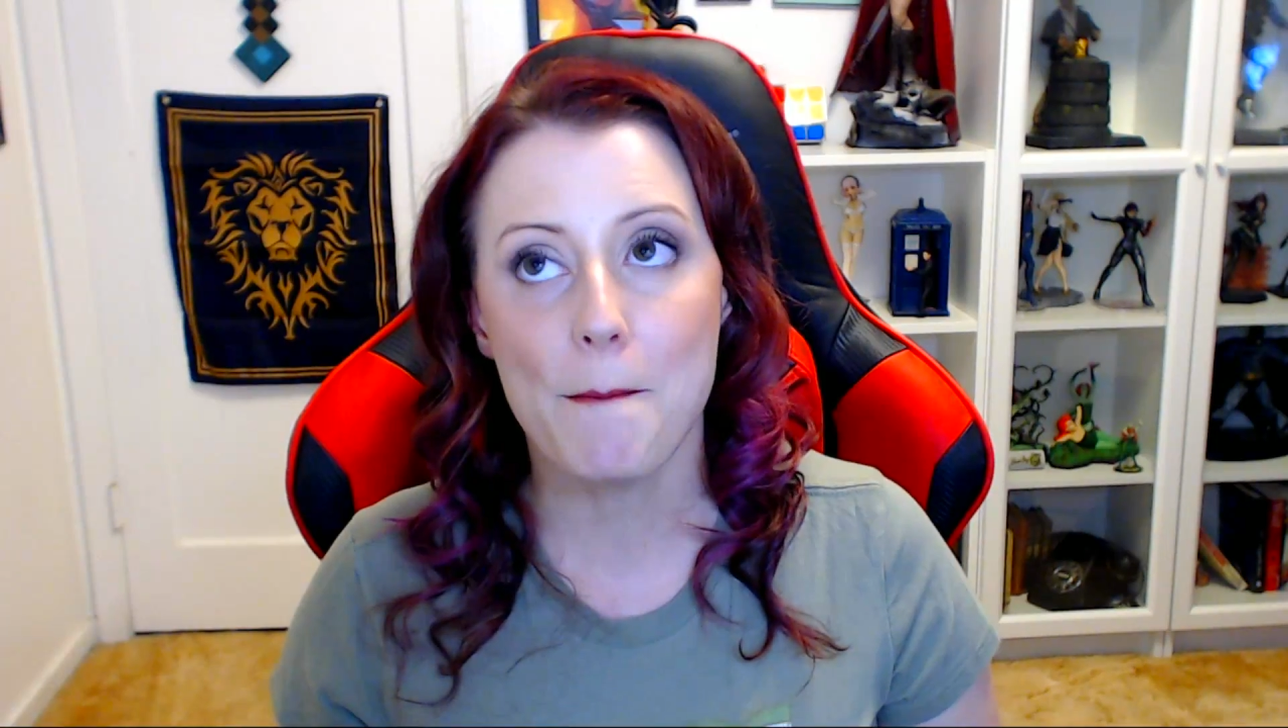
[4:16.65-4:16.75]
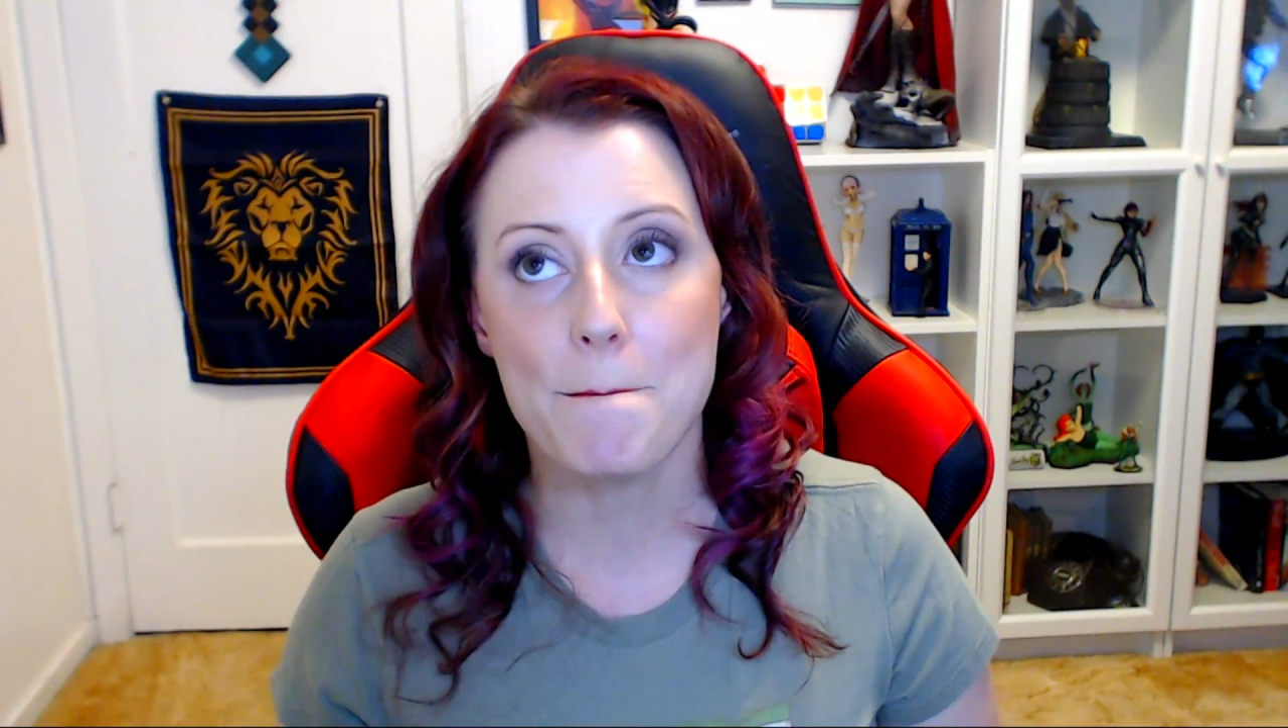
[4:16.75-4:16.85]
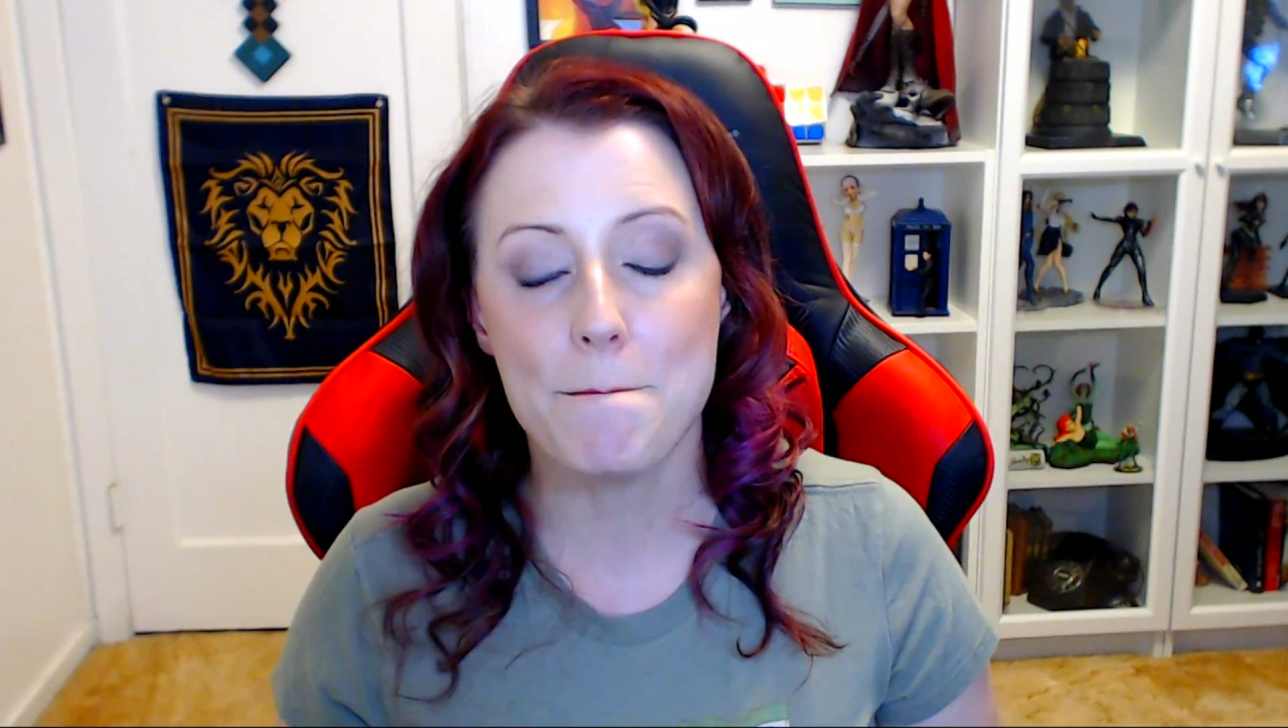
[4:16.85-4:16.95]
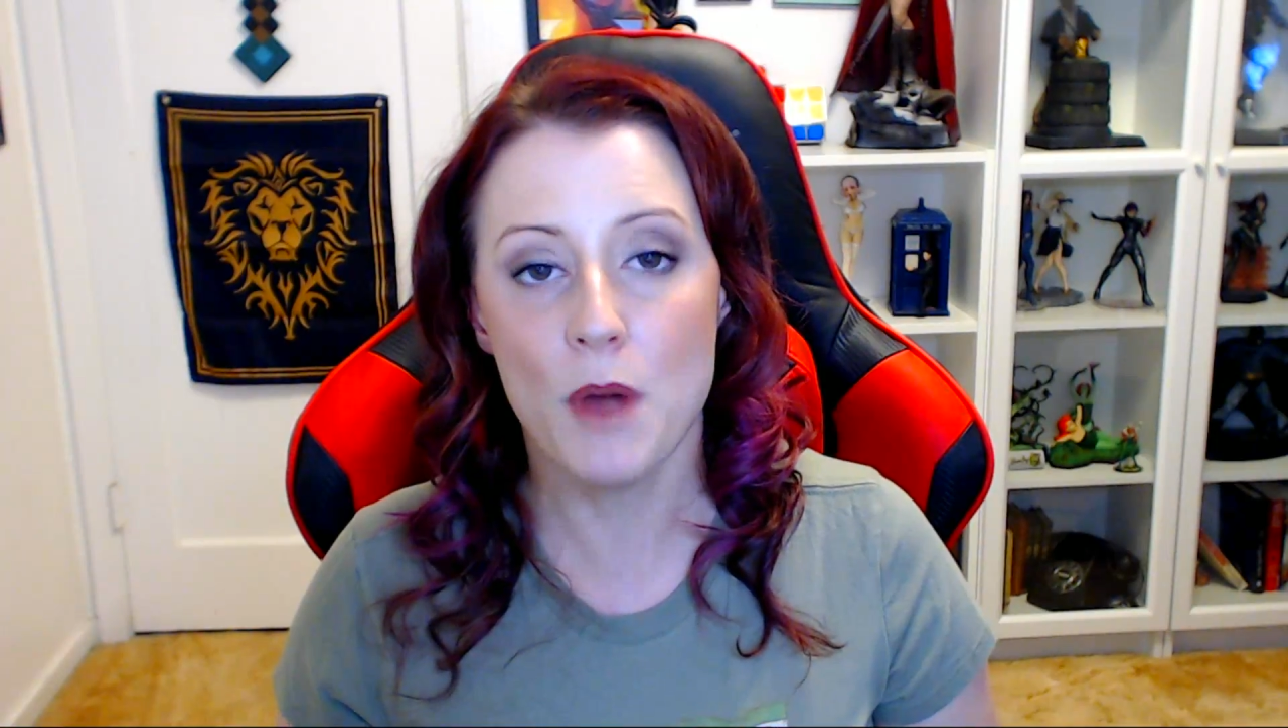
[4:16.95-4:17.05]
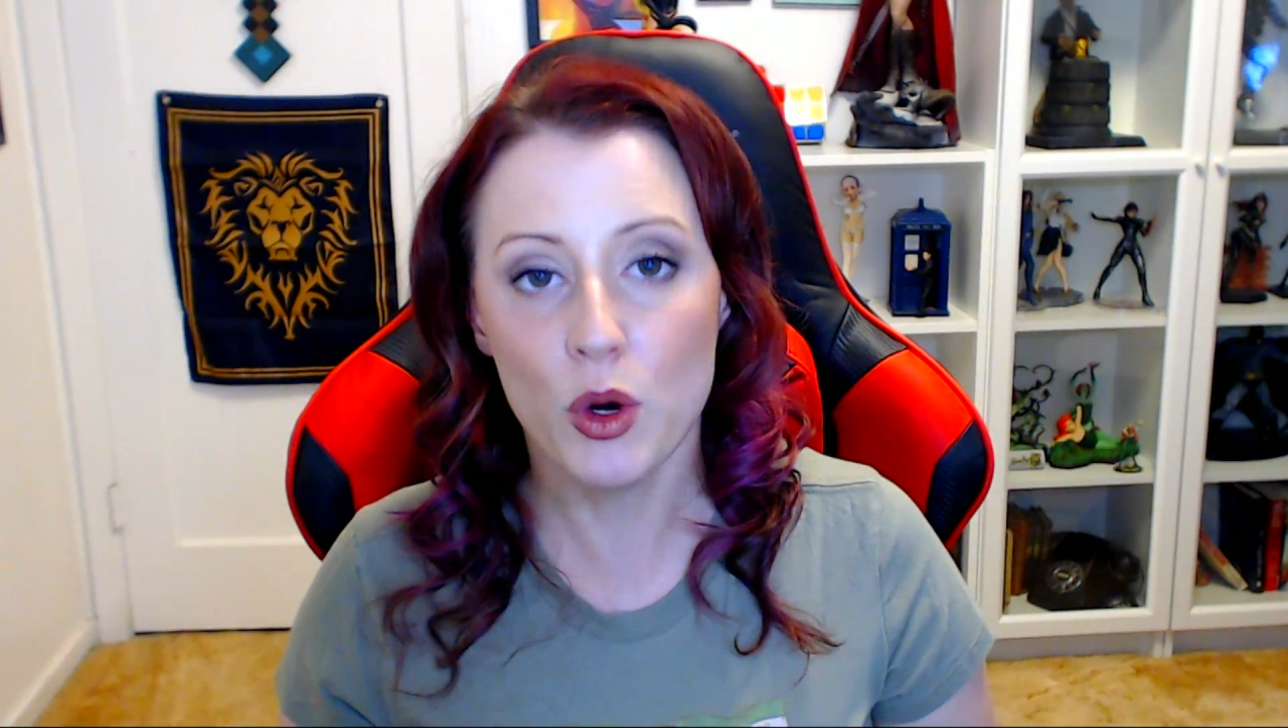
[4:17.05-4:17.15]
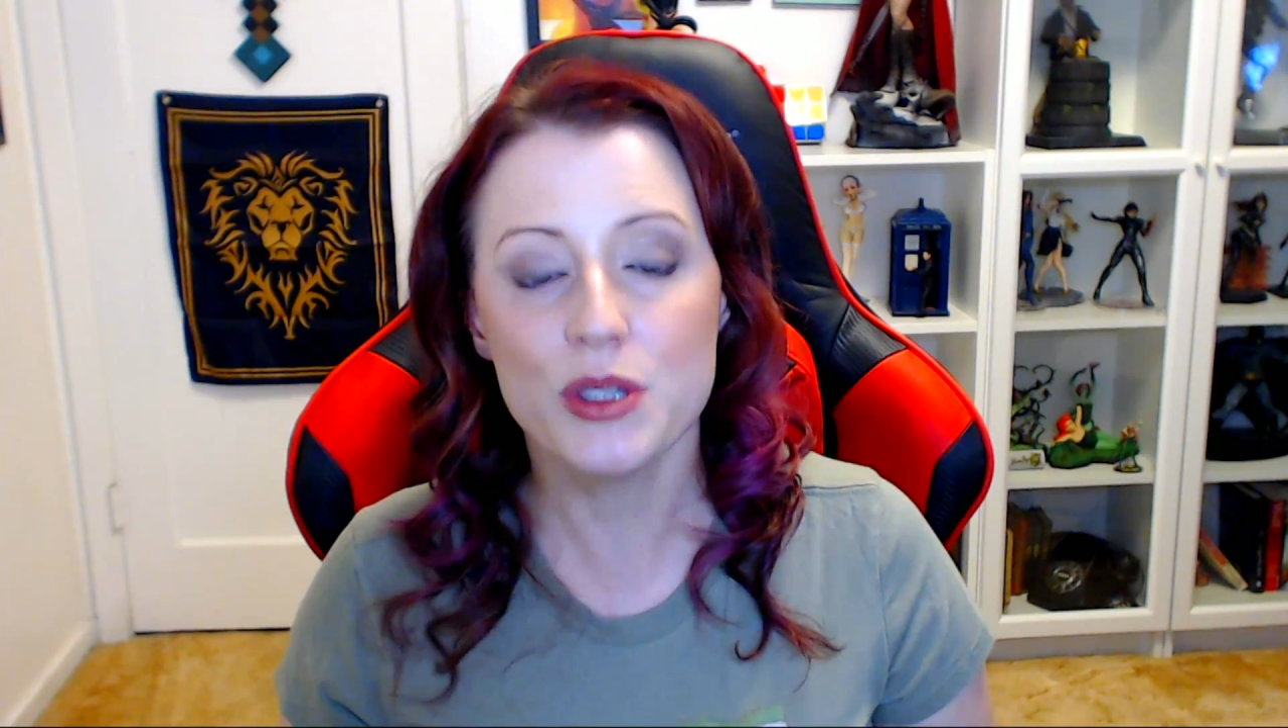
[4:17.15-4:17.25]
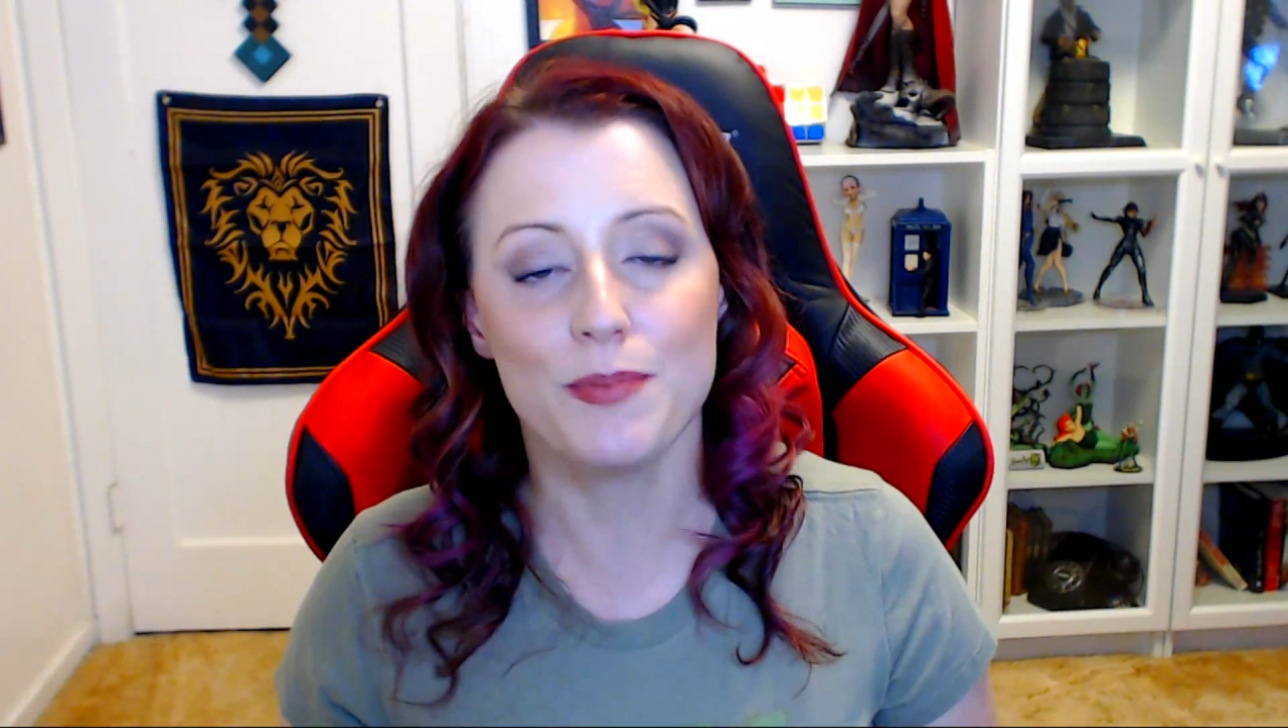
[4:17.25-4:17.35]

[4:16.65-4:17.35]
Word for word: Most